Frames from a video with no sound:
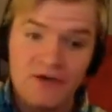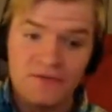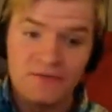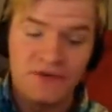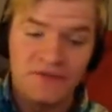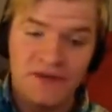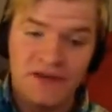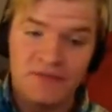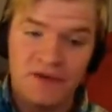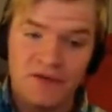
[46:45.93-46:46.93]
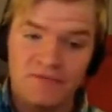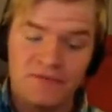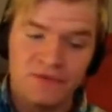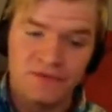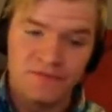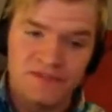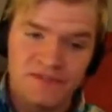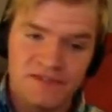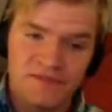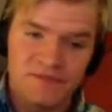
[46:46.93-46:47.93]
wouldn't have had a problem doing
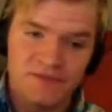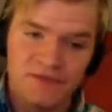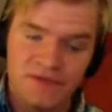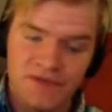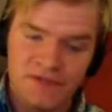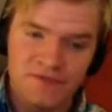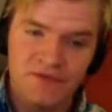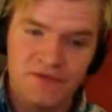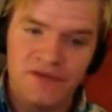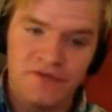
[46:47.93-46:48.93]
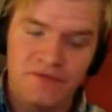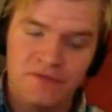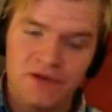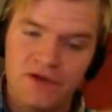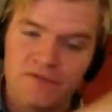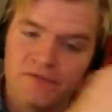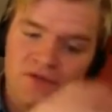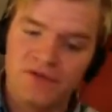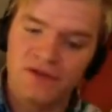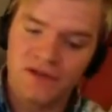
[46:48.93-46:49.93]
business with the U.S. Wouldn't have a problem
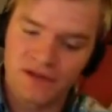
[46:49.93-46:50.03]
creating a